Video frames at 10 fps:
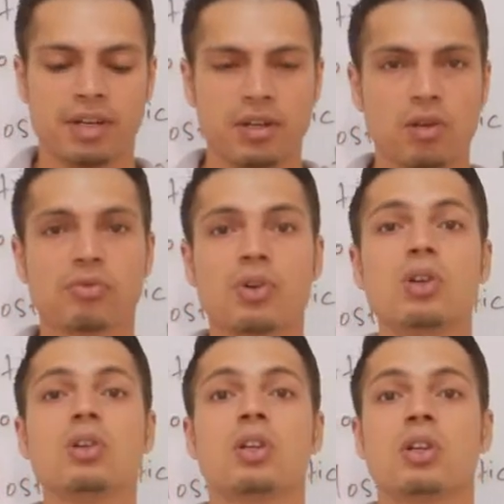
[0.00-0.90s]
video
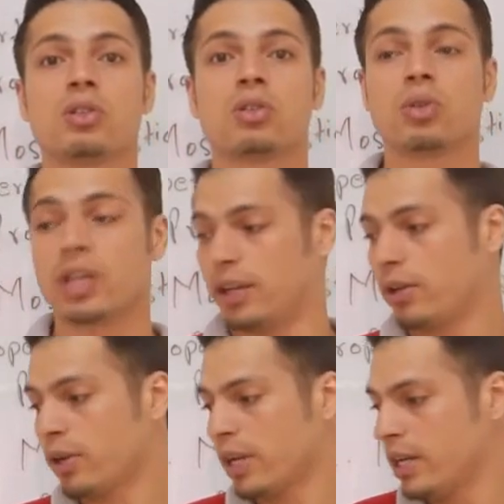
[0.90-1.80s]
for today.
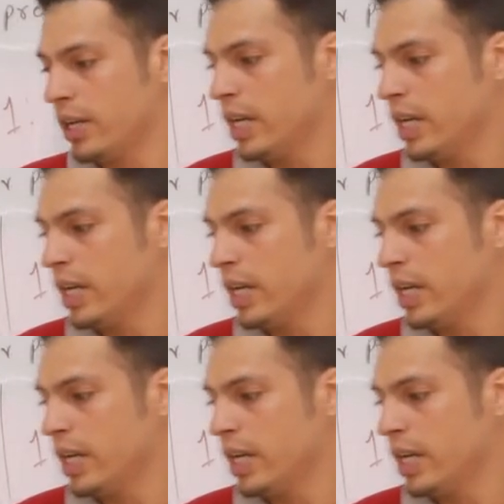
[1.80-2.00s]
Okay,